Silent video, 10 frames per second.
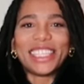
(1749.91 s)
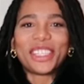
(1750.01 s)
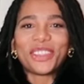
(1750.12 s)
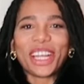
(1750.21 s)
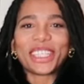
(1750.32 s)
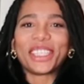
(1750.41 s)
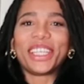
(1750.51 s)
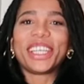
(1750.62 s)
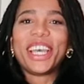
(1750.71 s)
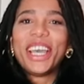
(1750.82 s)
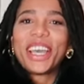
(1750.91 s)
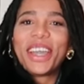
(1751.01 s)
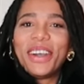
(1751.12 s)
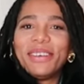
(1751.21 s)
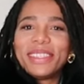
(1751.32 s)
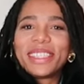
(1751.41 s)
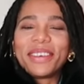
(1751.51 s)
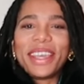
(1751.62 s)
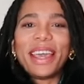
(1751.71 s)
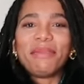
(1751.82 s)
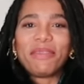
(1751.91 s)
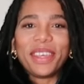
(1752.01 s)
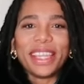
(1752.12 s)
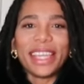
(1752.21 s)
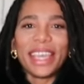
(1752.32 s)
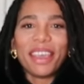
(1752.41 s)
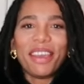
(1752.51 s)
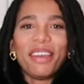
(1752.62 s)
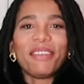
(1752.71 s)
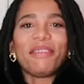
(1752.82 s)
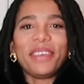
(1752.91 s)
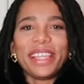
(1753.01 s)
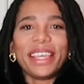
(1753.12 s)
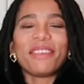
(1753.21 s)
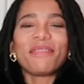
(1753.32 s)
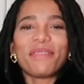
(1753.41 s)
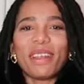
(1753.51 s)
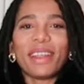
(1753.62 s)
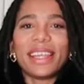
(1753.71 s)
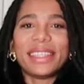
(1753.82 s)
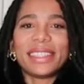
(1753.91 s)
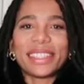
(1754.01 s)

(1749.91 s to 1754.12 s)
and structured coat. So yeah, I'm feeling feeling very